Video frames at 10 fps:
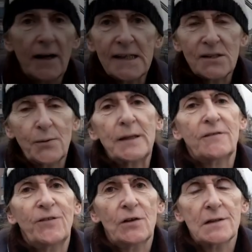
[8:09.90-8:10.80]
right, so we're at
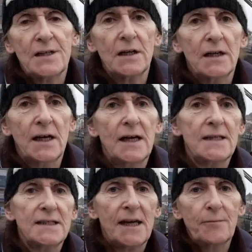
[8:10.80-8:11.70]
the fuel dock
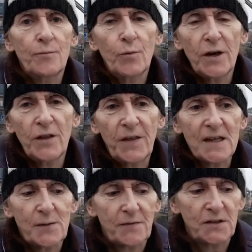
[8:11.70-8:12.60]
and um, one of the
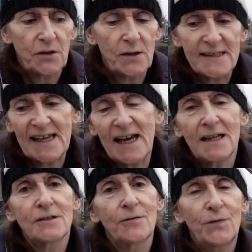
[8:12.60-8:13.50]
things we have to do is
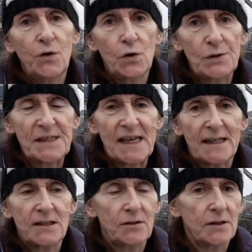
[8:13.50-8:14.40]
add fuel
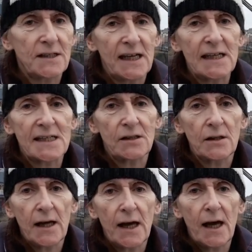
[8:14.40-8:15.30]
set to our
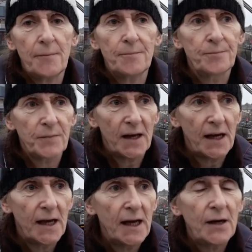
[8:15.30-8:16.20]
diesel. Um,
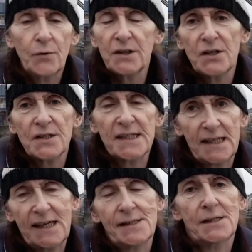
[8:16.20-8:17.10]
what it does is
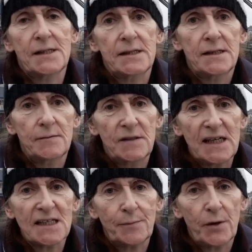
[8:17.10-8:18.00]
it kills
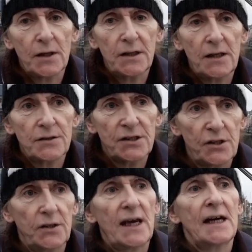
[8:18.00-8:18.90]
diesel bug. Now there's
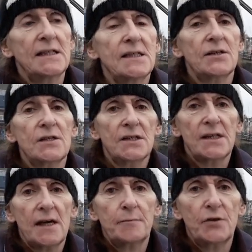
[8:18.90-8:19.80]
two kinds, there's
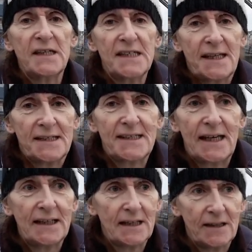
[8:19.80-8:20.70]
uh, marine
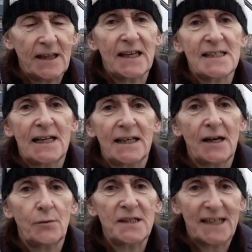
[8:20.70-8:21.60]
16 and things like
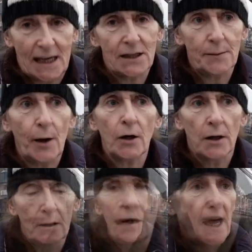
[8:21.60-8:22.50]
it which kill the bug
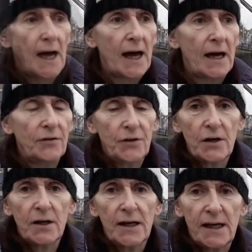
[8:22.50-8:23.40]
and
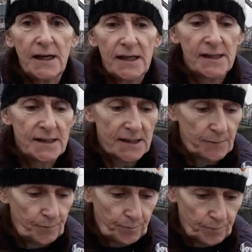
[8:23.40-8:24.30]
there is